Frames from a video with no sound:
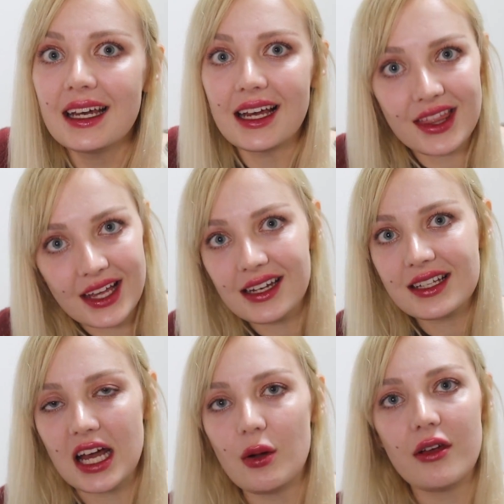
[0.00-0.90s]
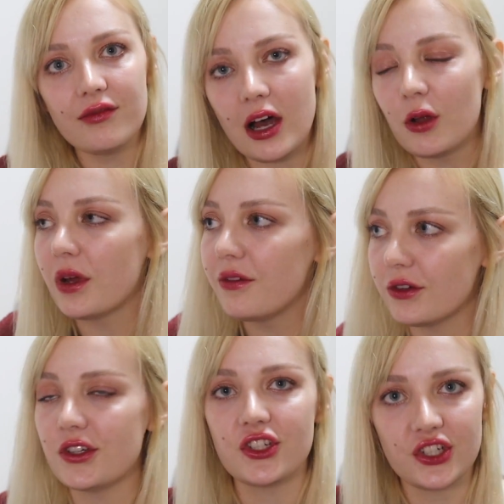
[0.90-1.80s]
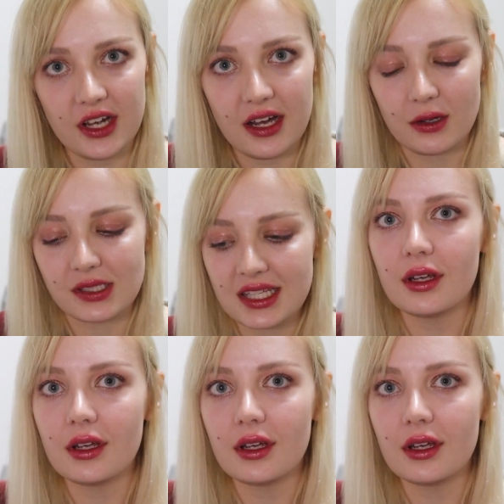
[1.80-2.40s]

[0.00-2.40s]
and that is how I found my first sharehouse.